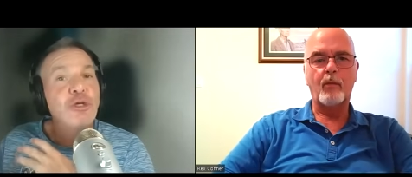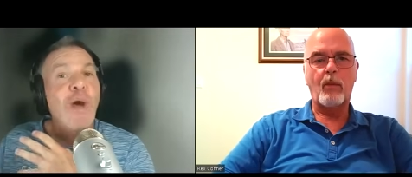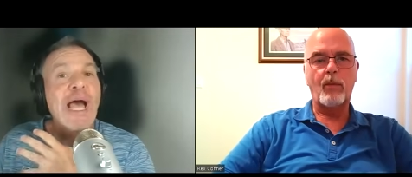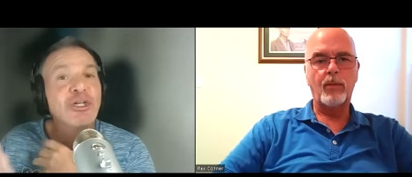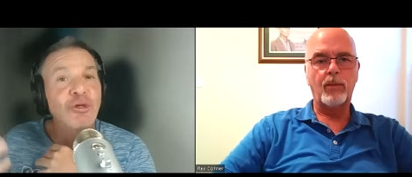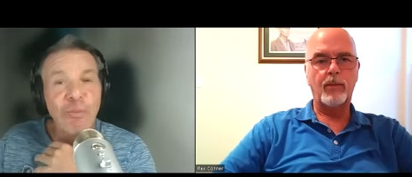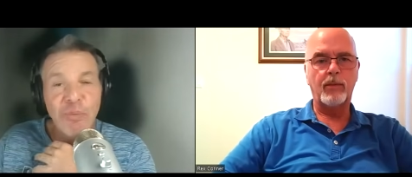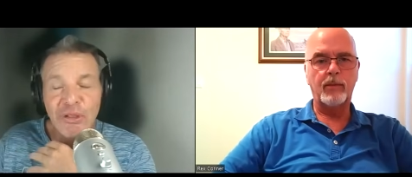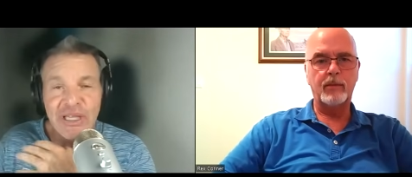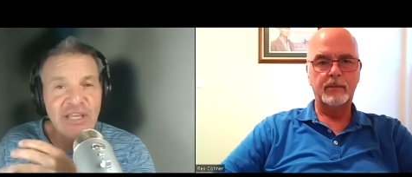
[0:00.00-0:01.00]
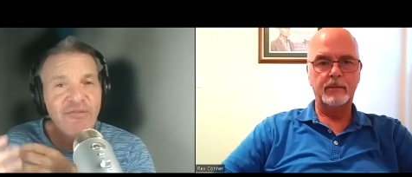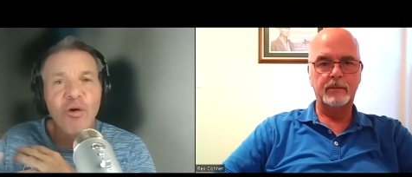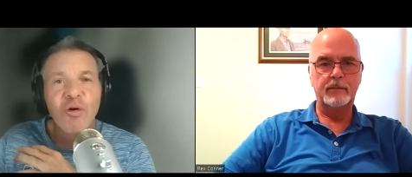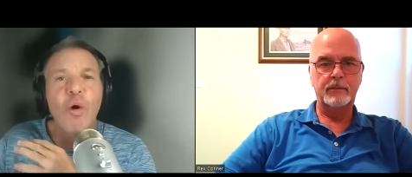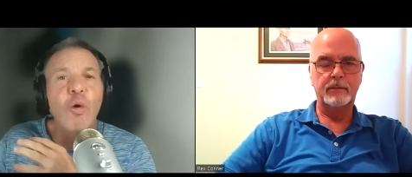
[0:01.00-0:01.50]
Speaker 1: you actually believe,
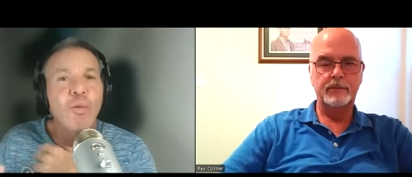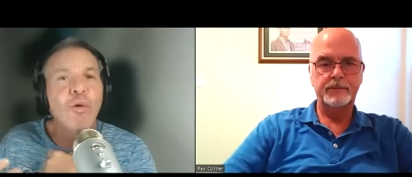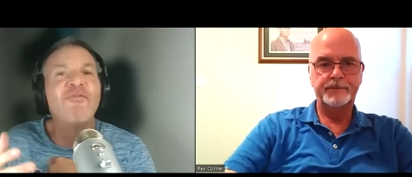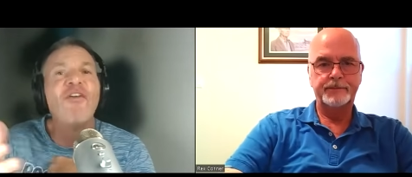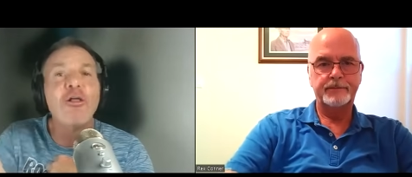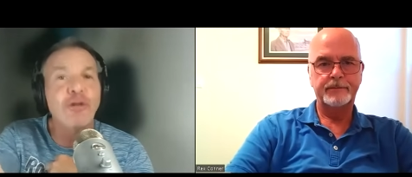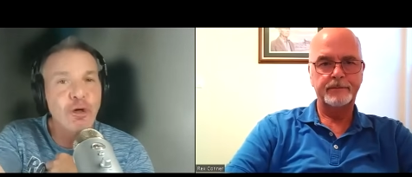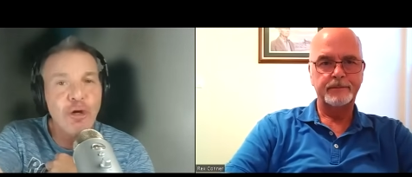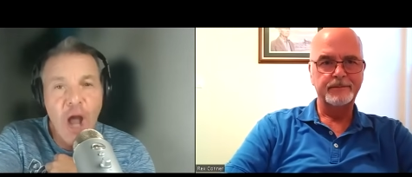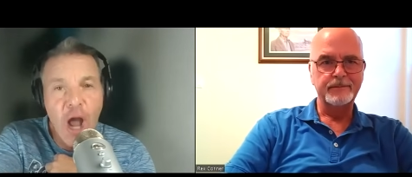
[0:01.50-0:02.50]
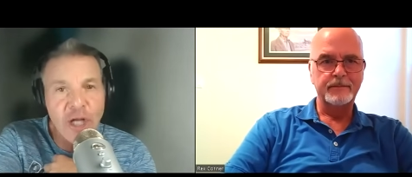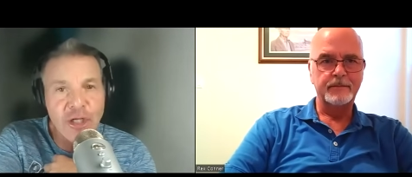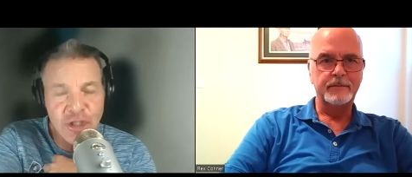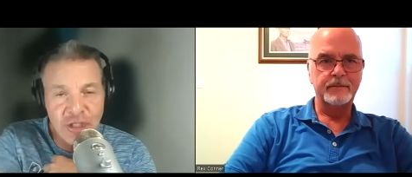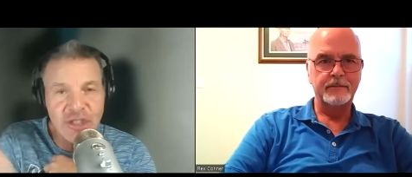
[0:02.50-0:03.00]
or follow your
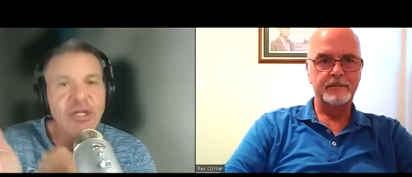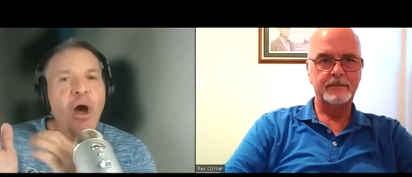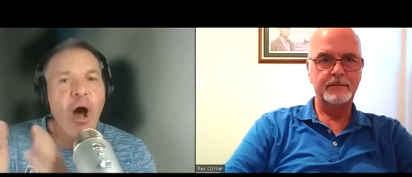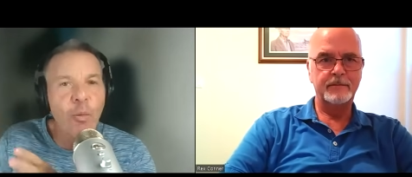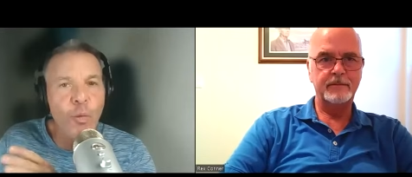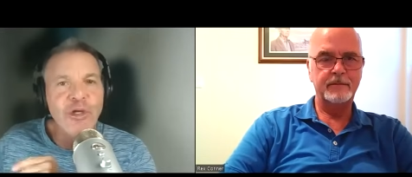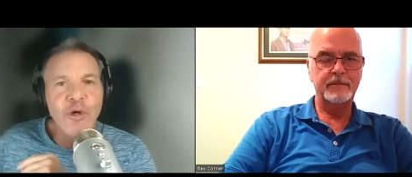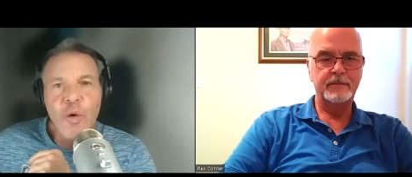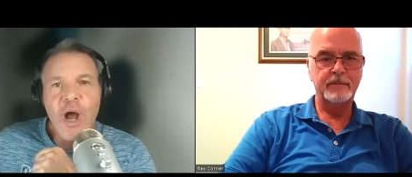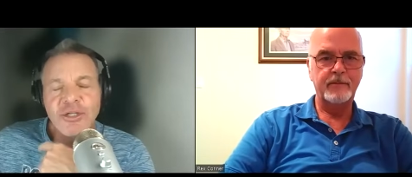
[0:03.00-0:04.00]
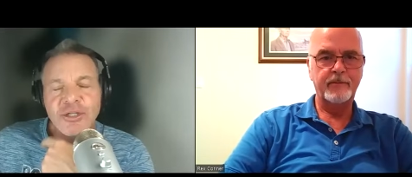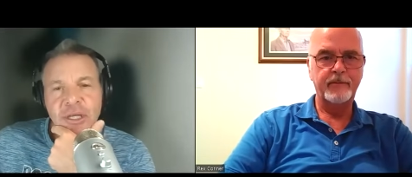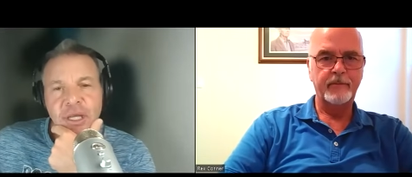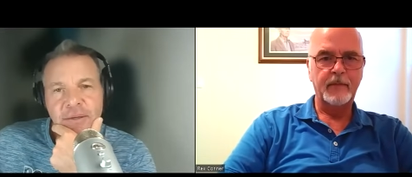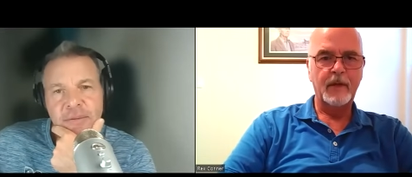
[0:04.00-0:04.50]
conscience on when you're watching
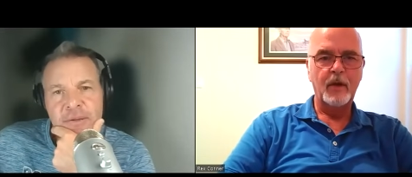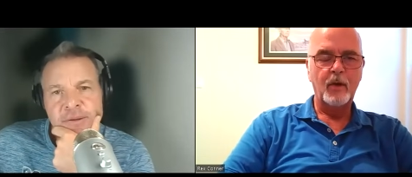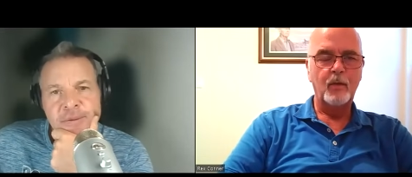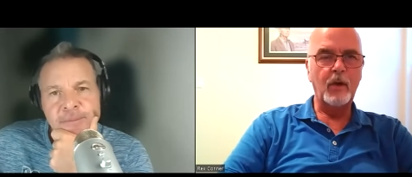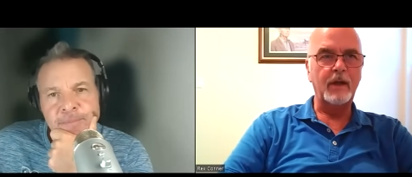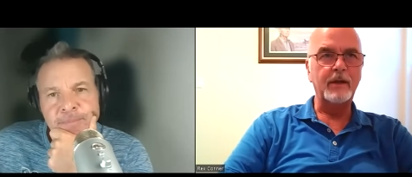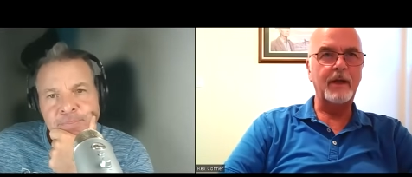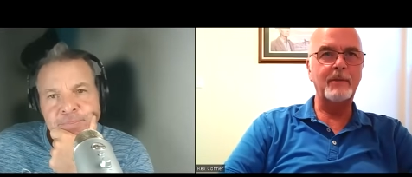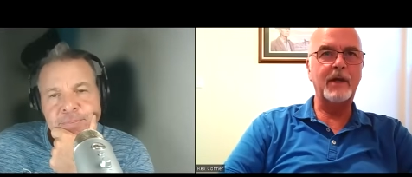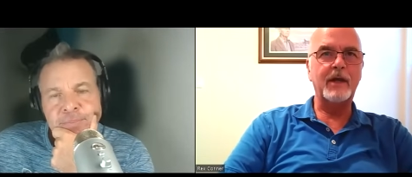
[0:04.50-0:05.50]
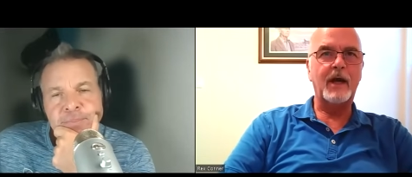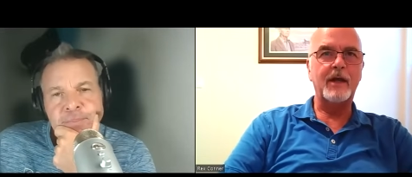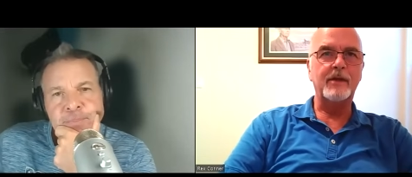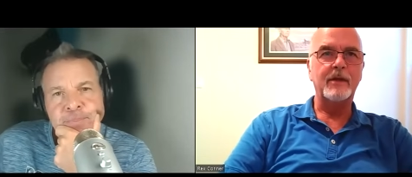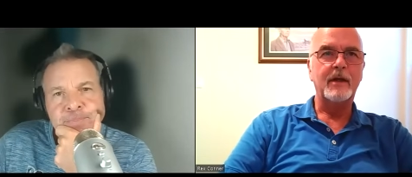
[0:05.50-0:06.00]
it.
Speaker 2: Well,
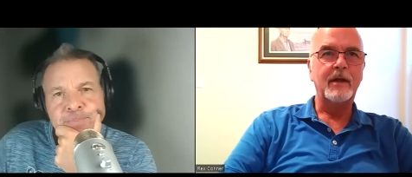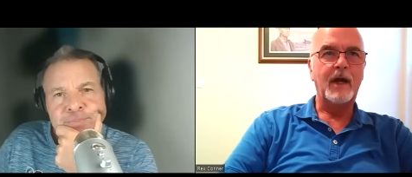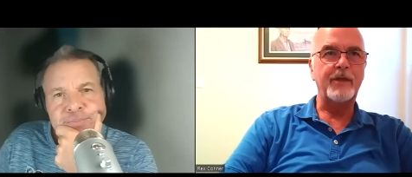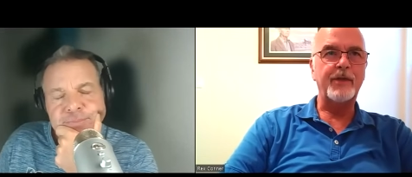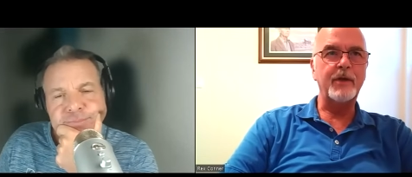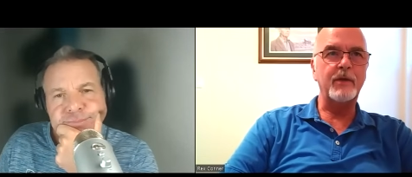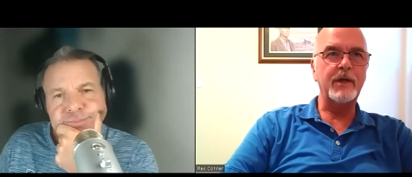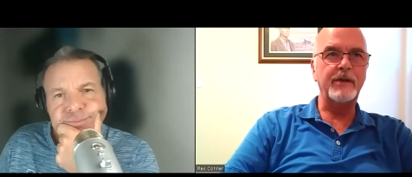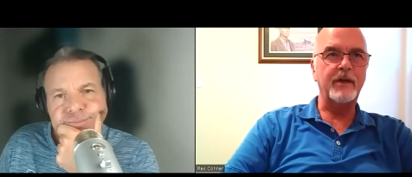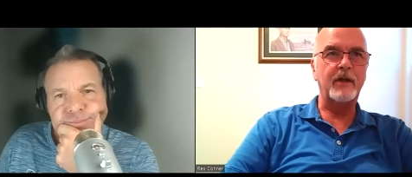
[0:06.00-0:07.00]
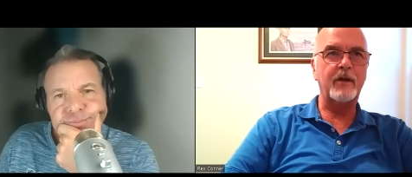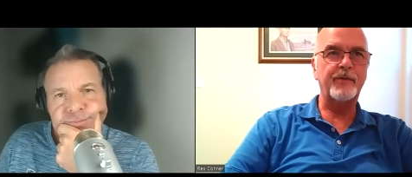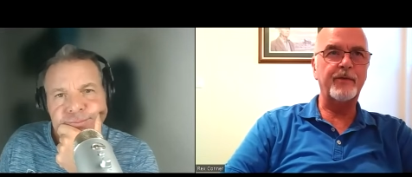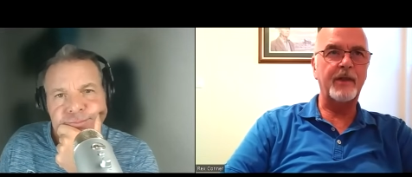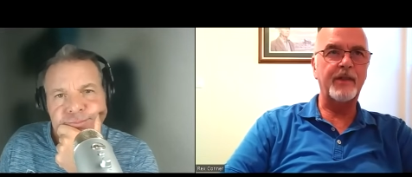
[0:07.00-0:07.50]
I think we need to
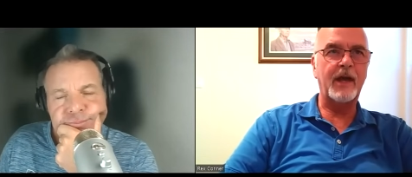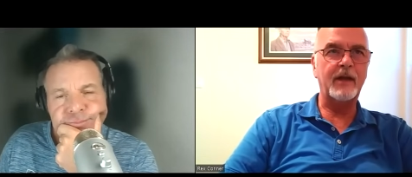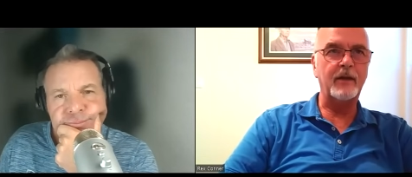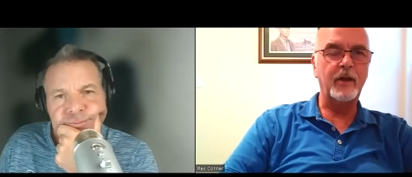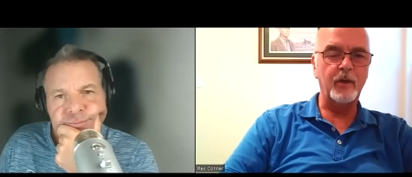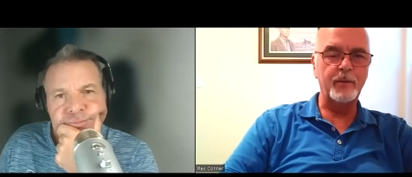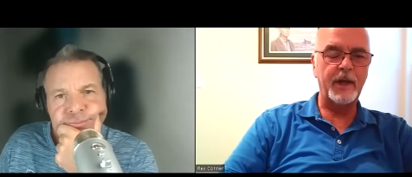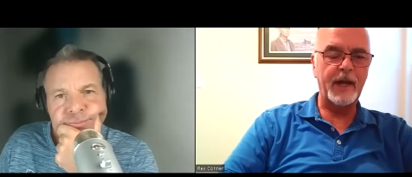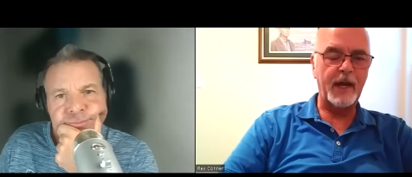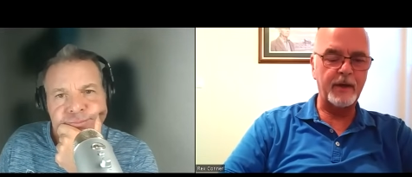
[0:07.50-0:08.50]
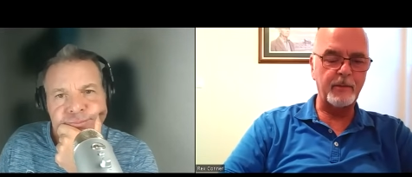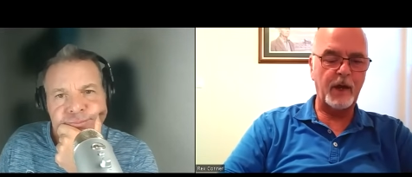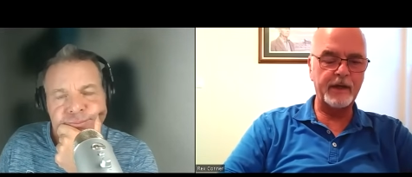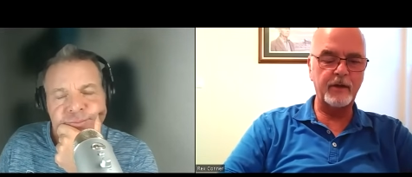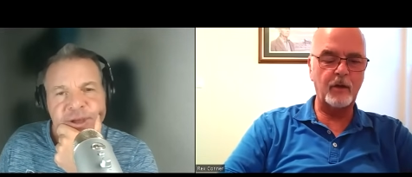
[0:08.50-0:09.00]
clarify that a little bit, Adam.
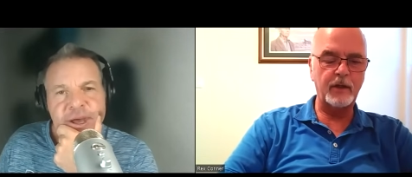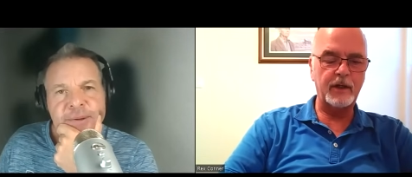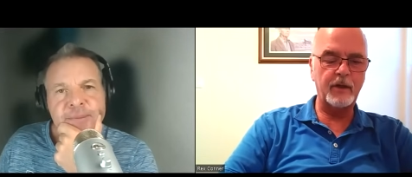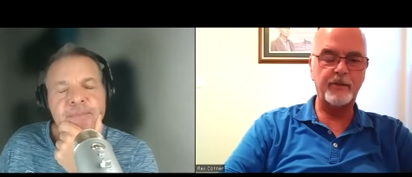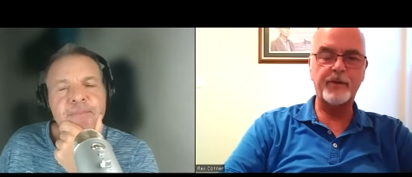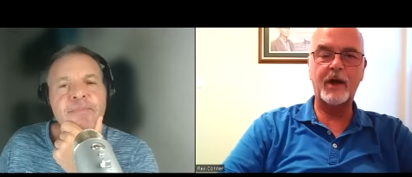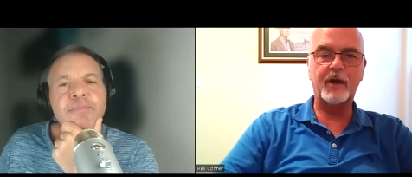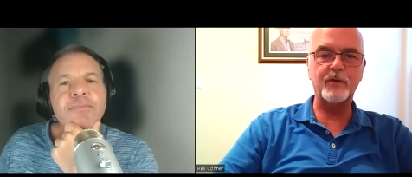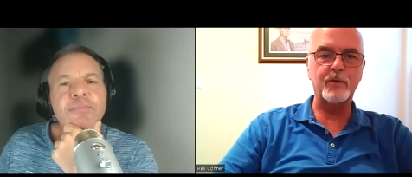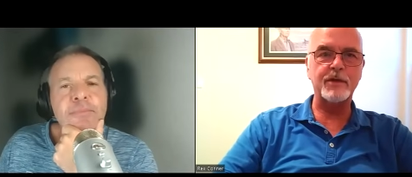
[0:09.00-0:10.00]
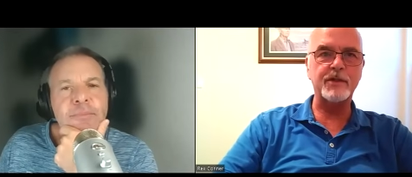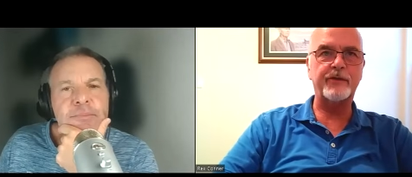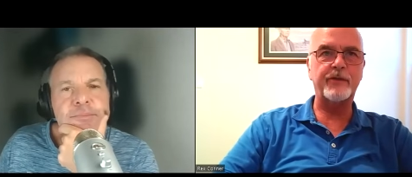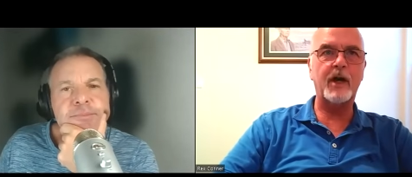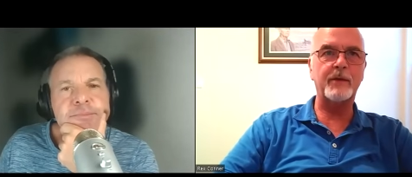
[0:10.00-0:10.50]
I can clarify, because we were
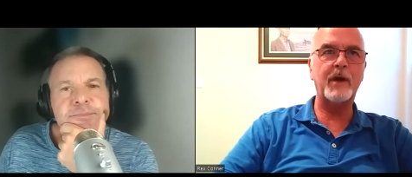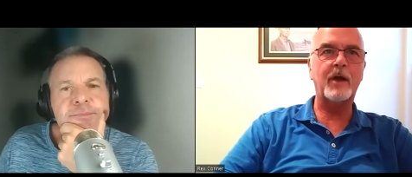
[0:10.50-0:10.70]
just talking